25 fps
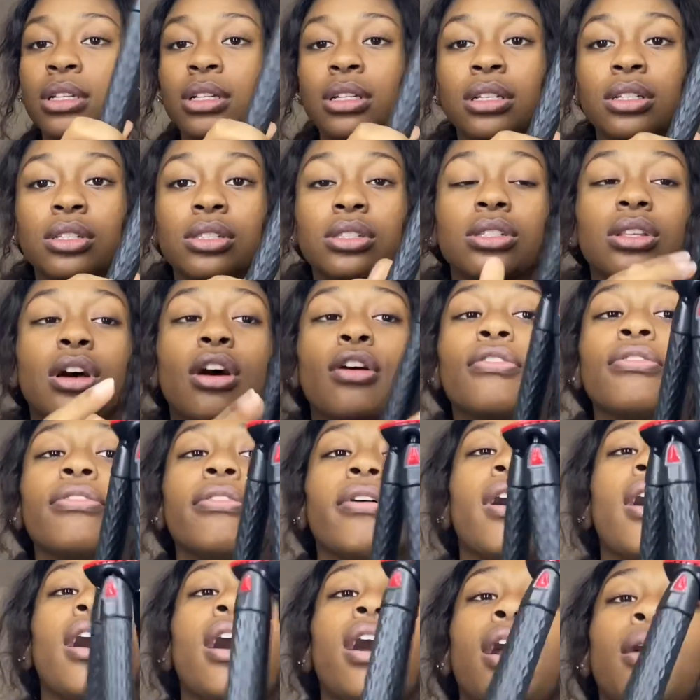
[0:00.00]
So
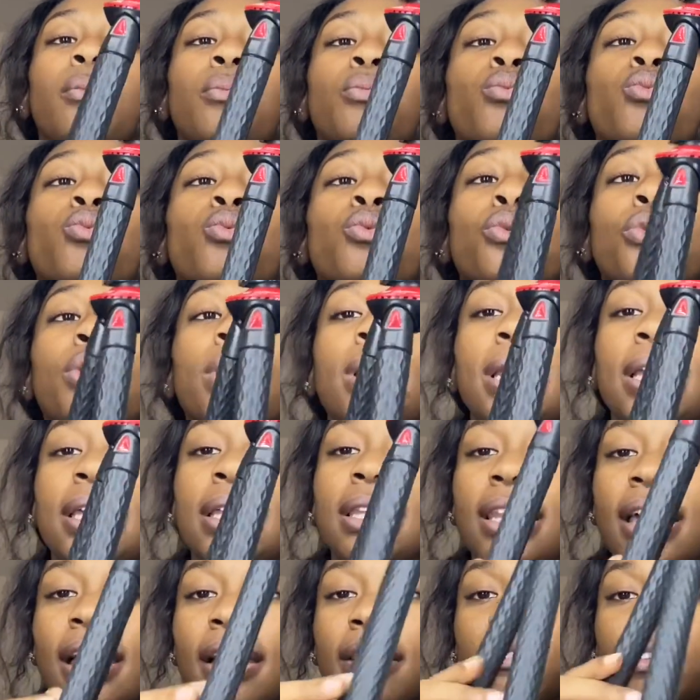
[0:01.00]
far I'm really
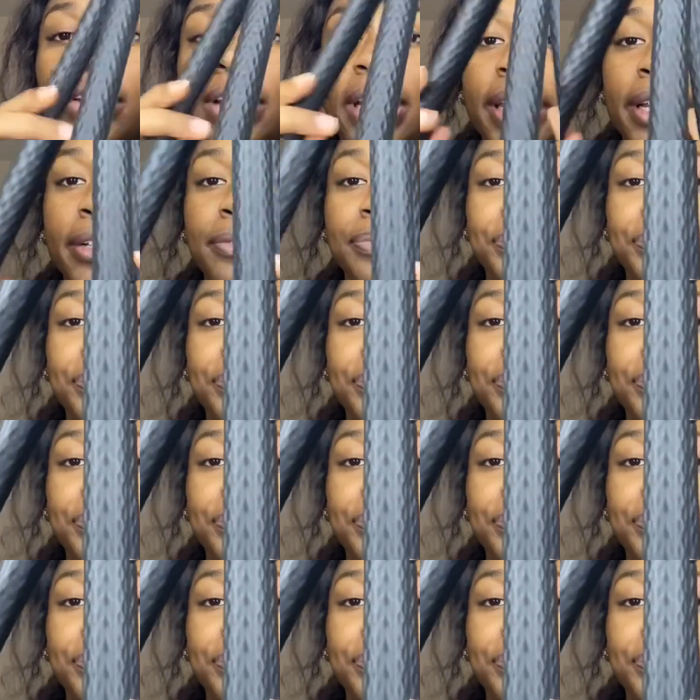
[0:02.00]
loving it